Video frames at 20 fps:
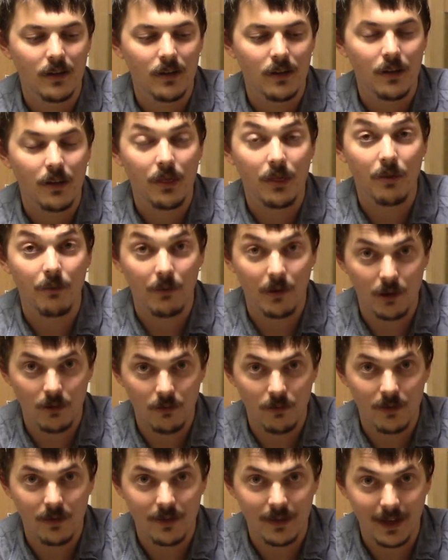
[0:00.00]

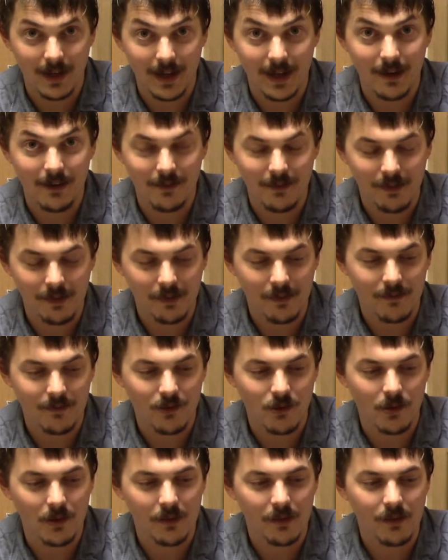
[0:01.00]
through the hairs, of
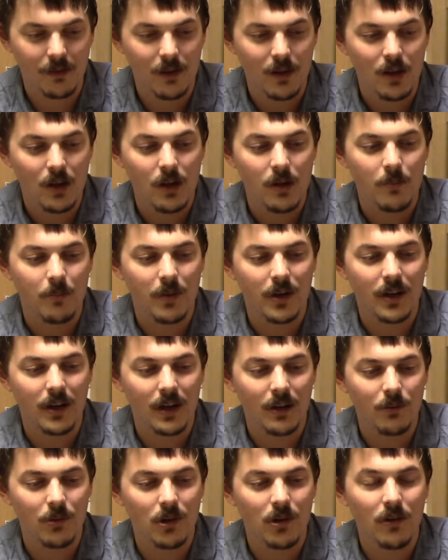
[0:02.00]
course. But
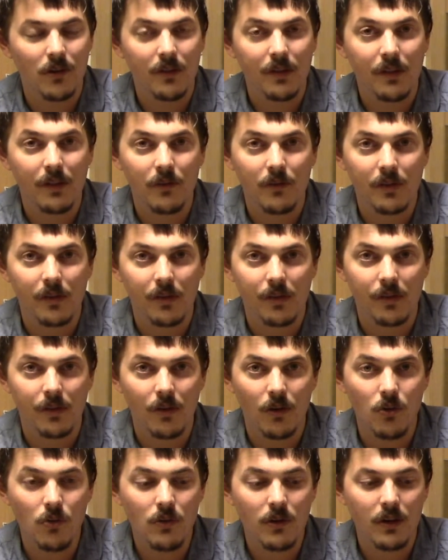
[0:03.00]
I will also
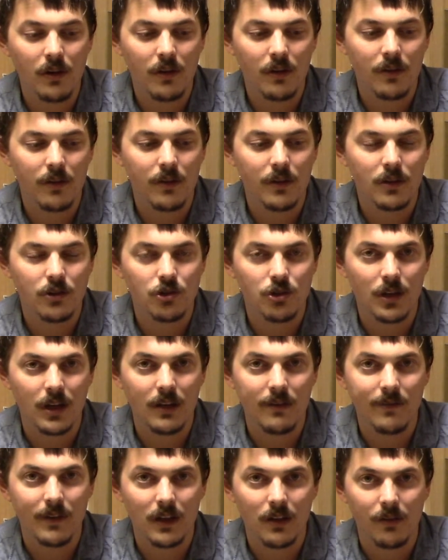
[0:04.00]
soak the
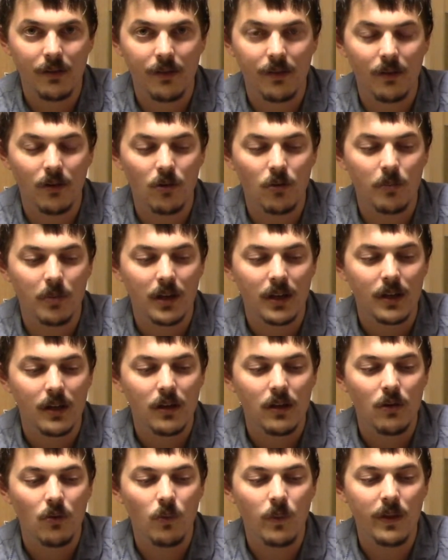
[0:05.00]
shaving soap
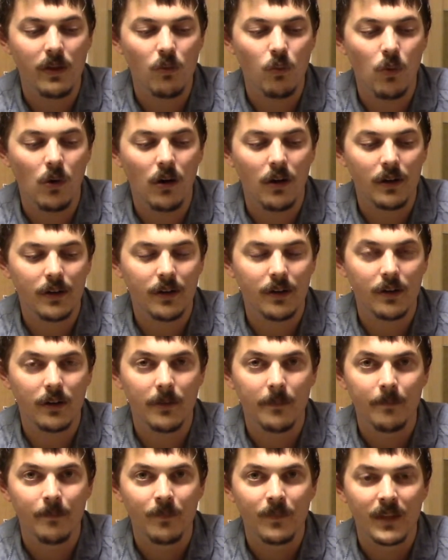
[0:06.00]
with
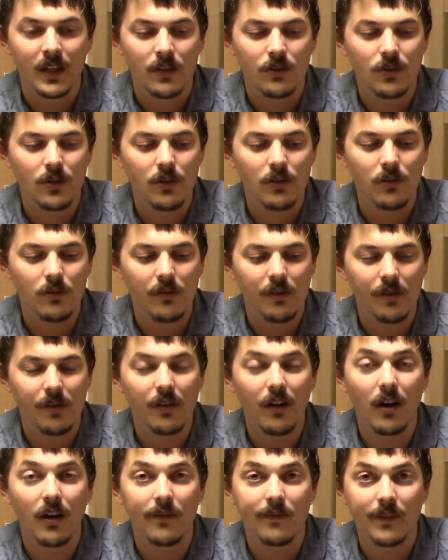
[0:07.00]
water to
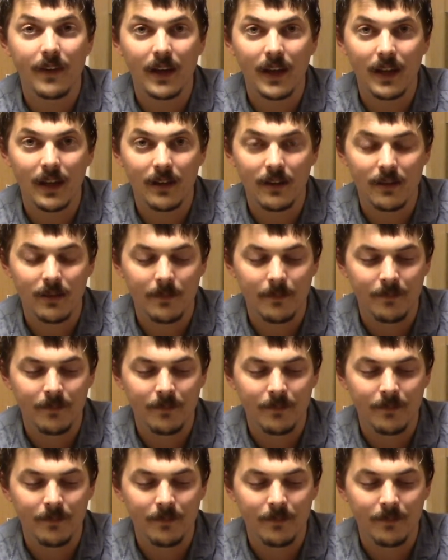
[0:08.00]
soften it.